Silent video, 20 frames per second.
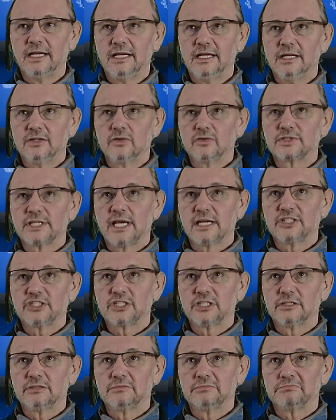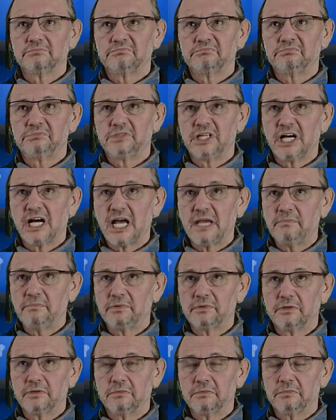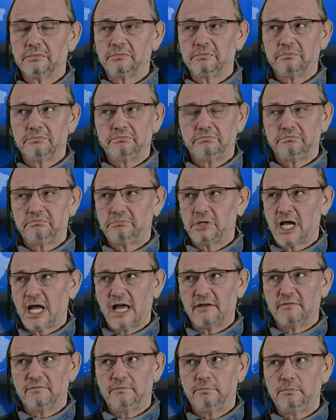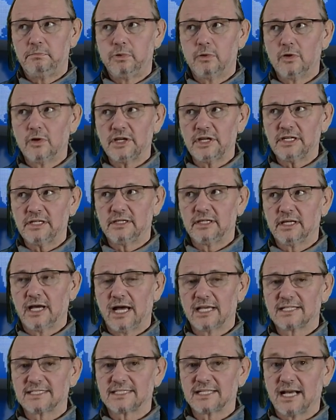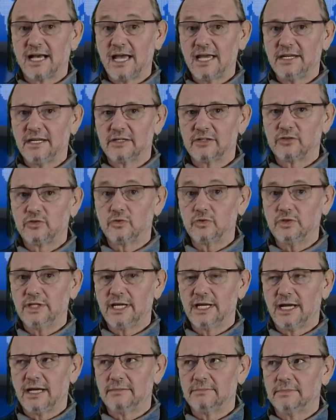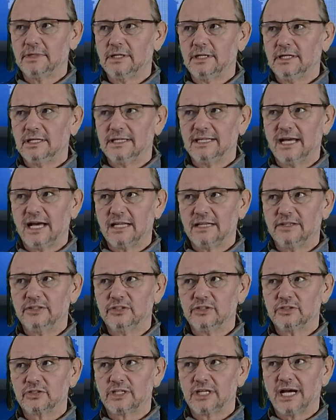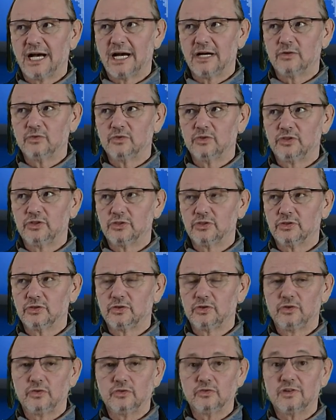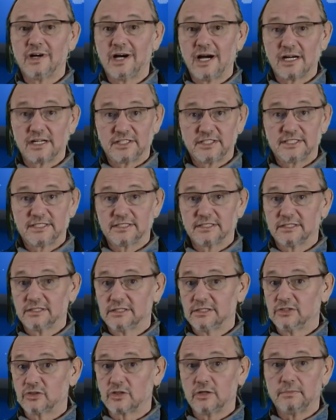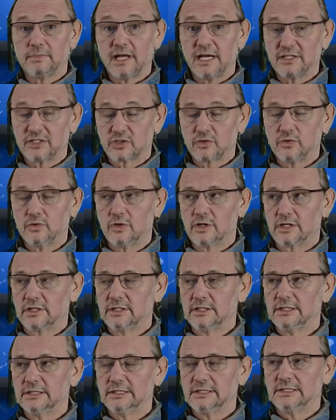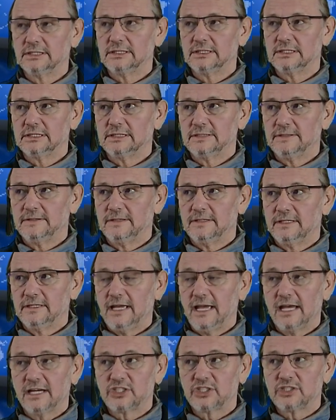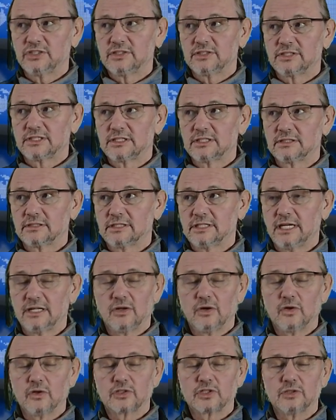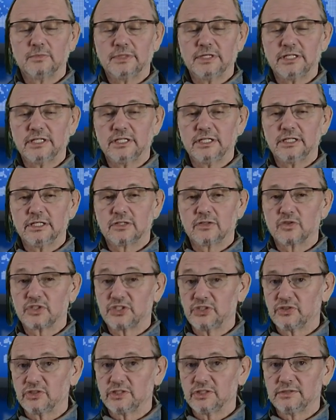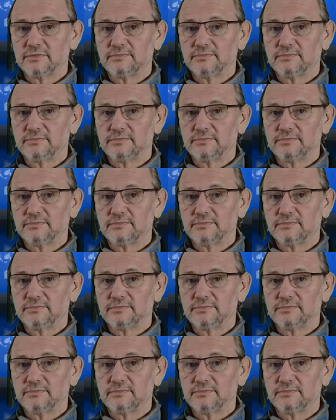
Those action type have point assigned to them that count towards the compliance score. Actions can also be considered